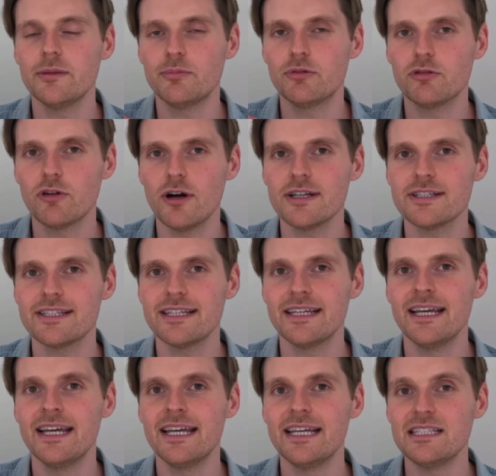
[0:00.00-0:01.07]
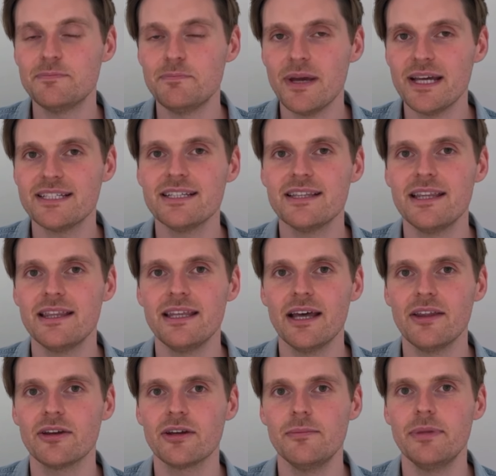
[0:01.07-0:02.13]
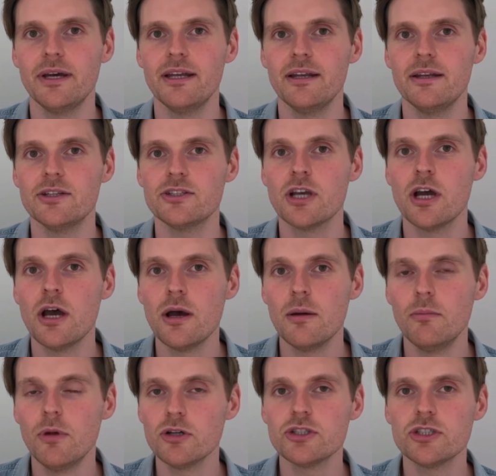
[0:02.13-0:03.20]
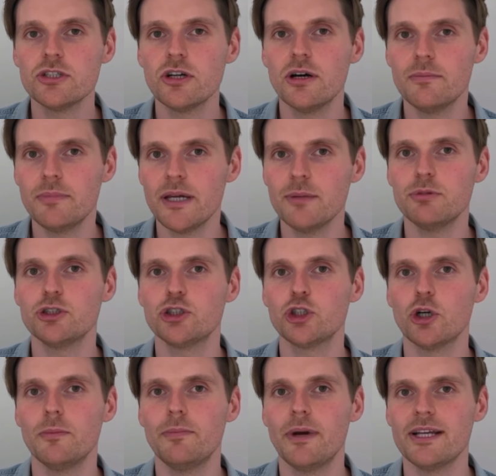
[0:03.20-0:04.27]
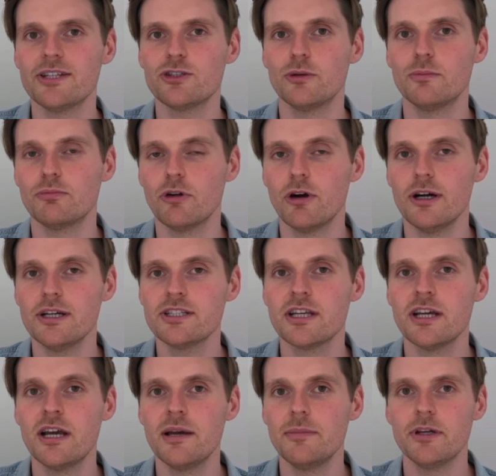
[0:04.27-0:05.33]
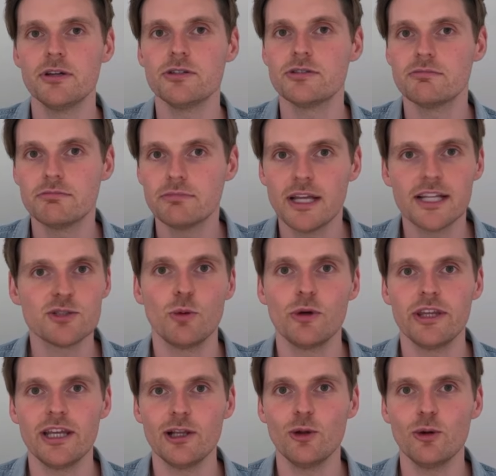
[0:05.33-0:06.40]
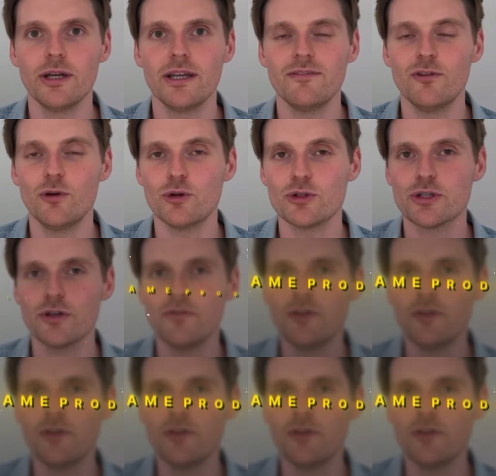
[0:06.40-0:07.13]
pricing is better than the other competitors. Most of the time, people shop based on price because that's what they're looking for. So if